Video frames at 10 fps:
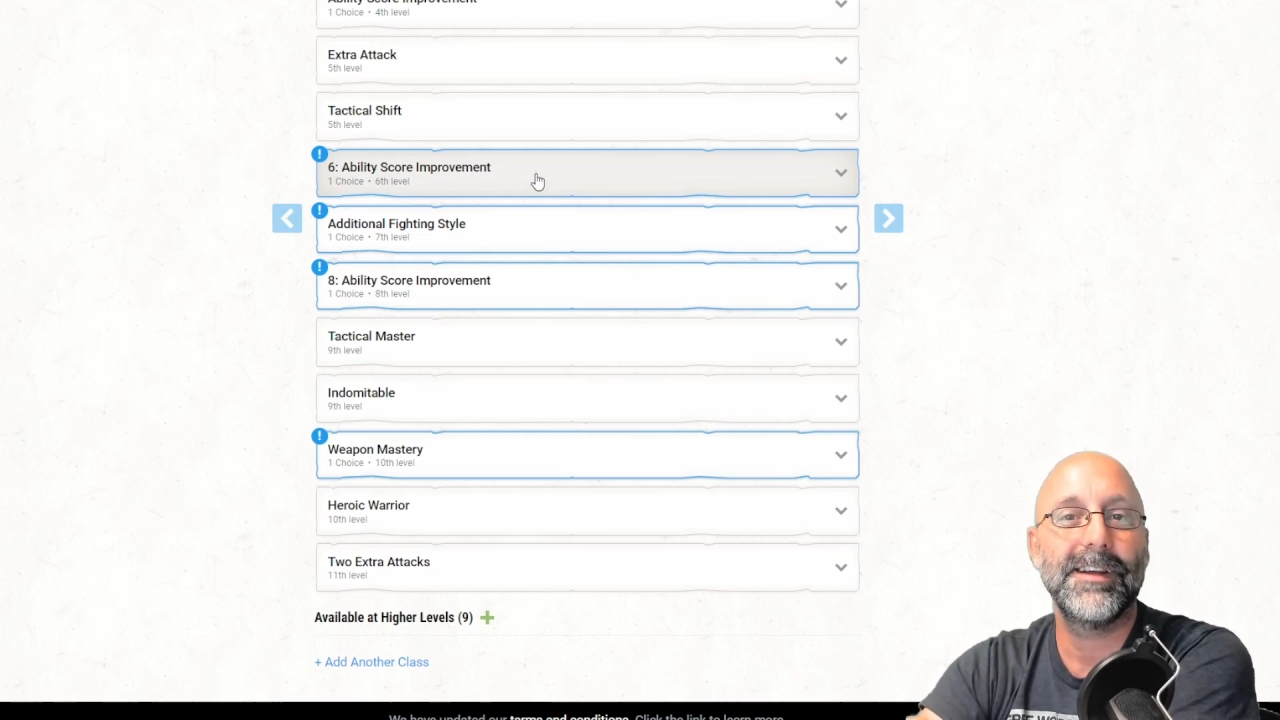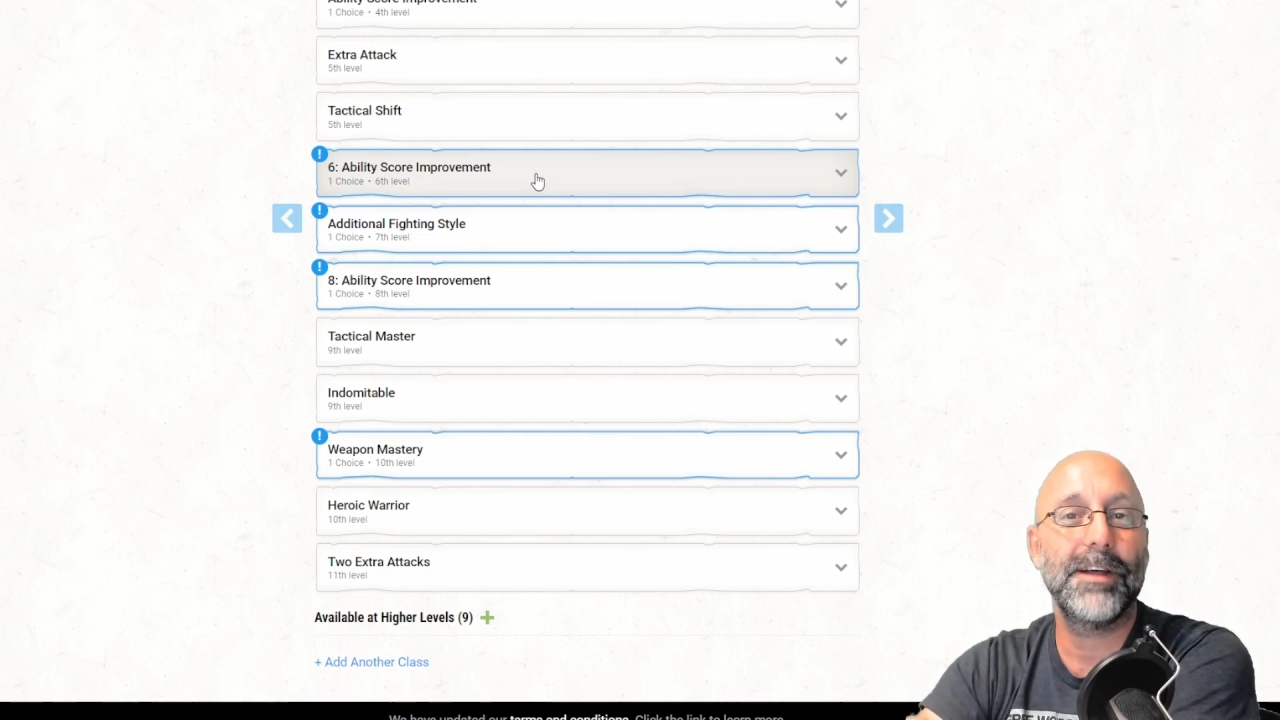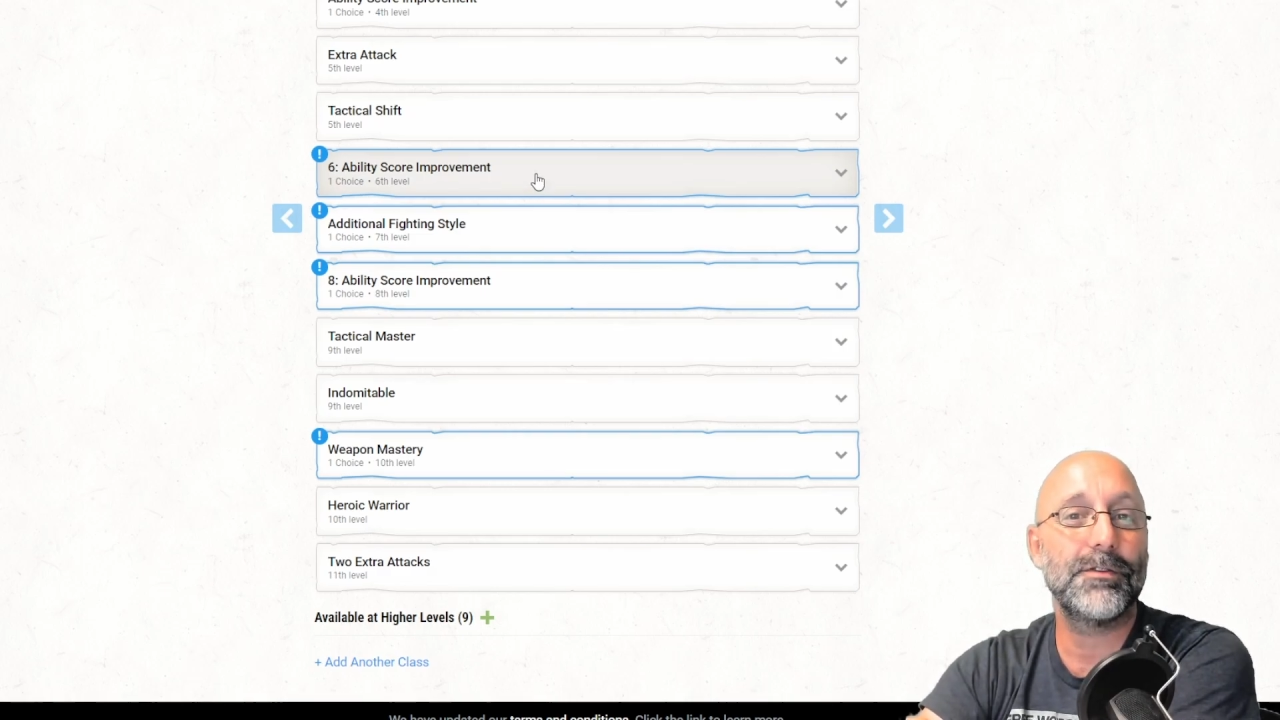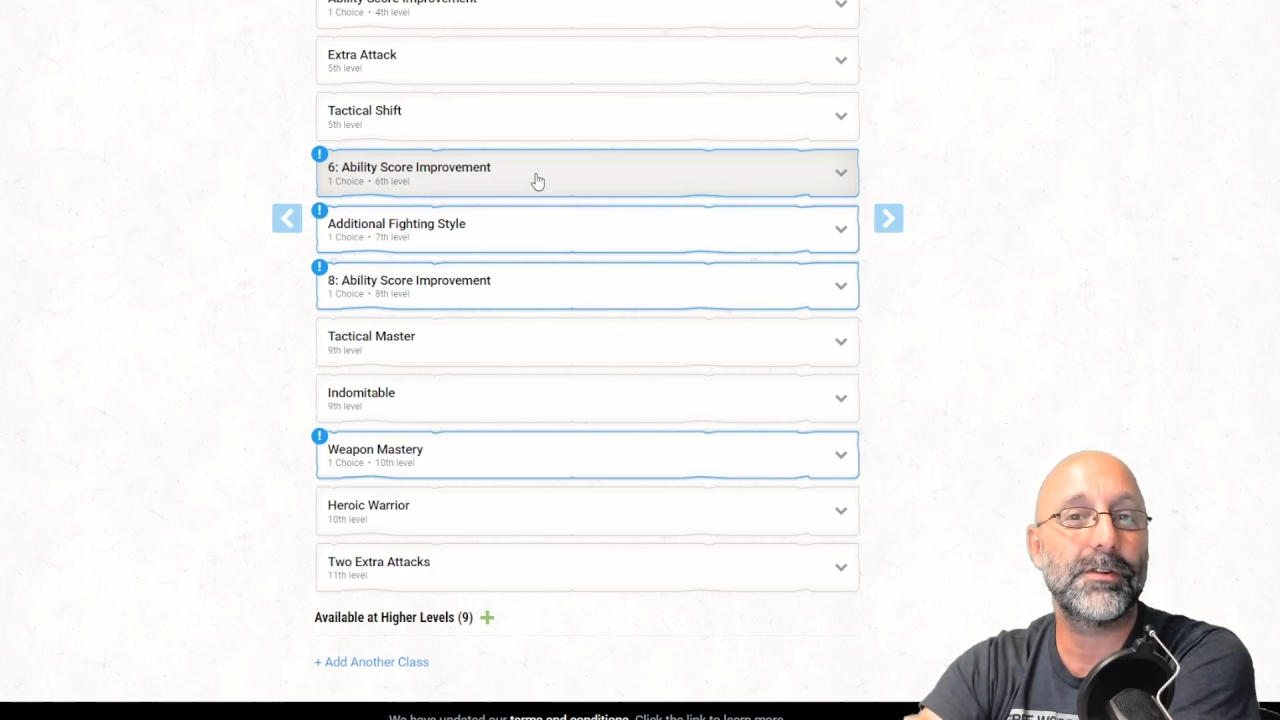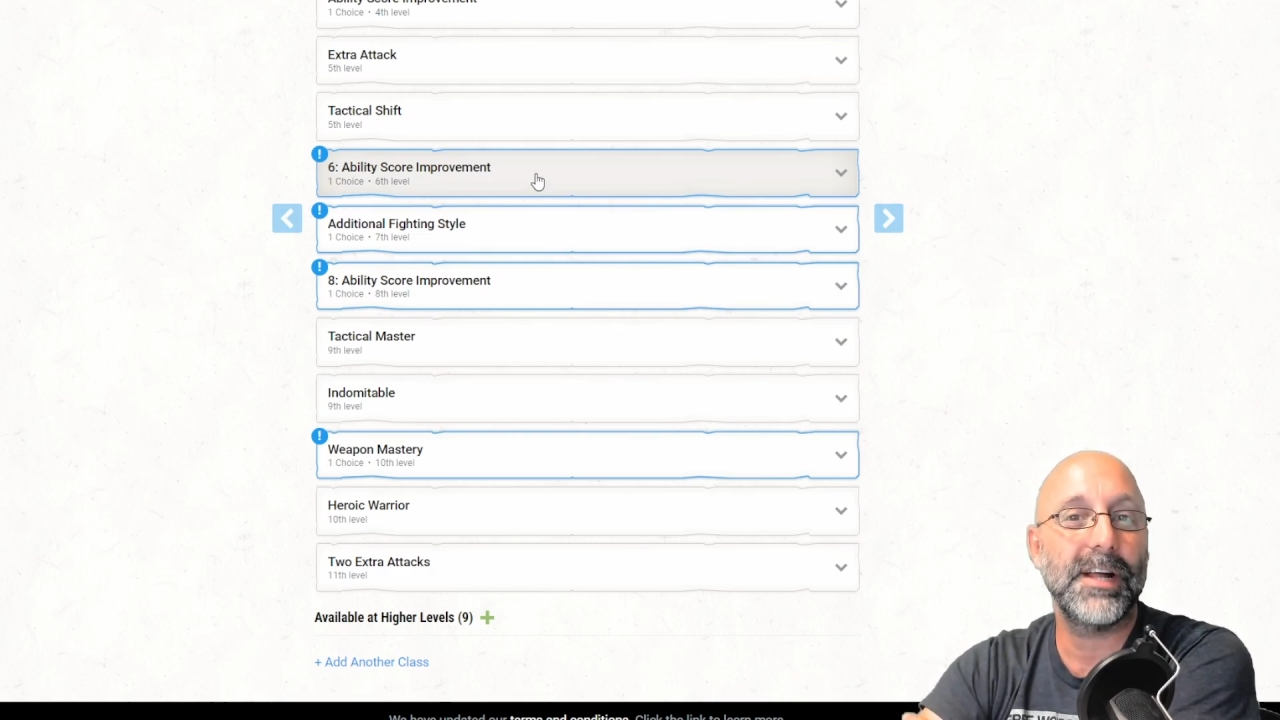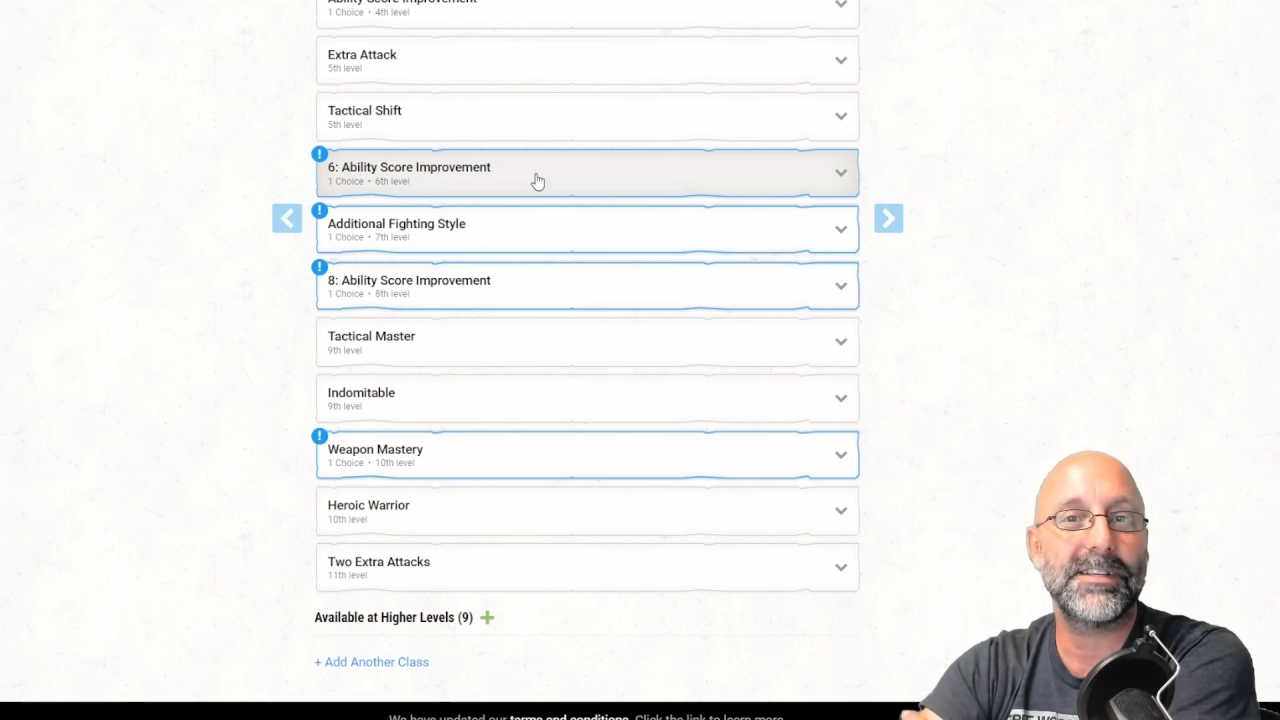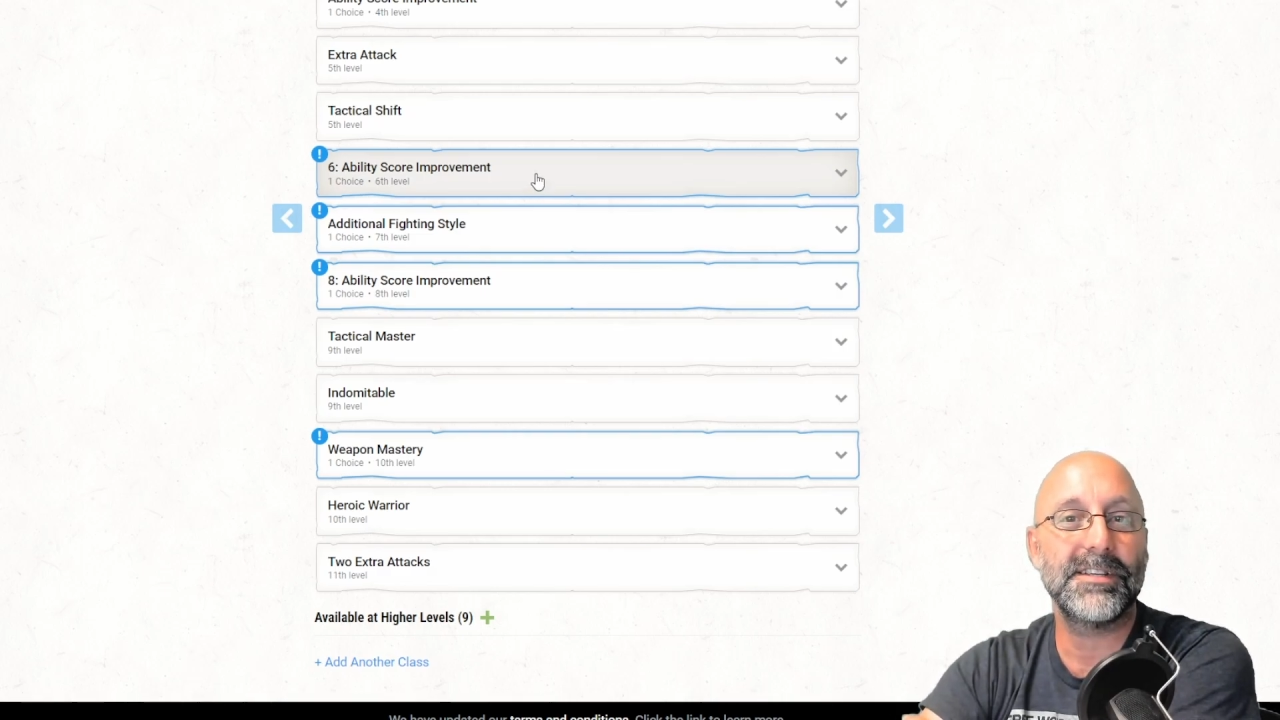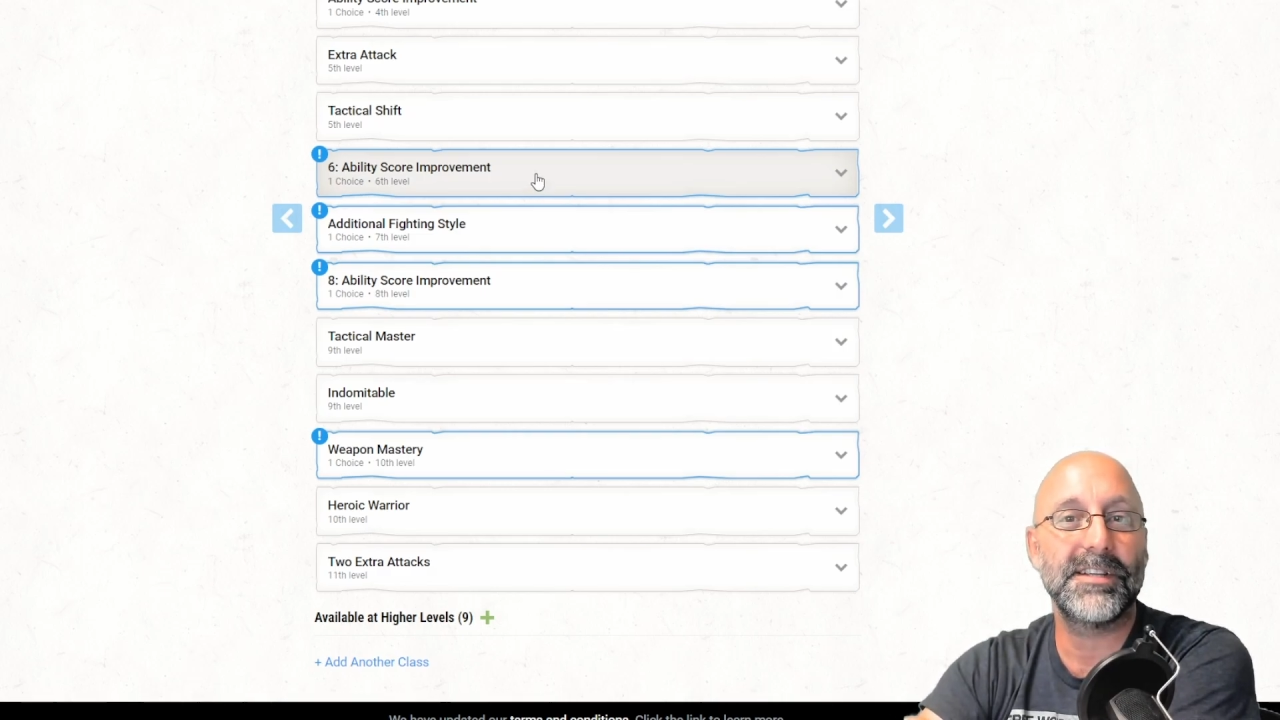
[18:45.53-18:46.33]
Other classes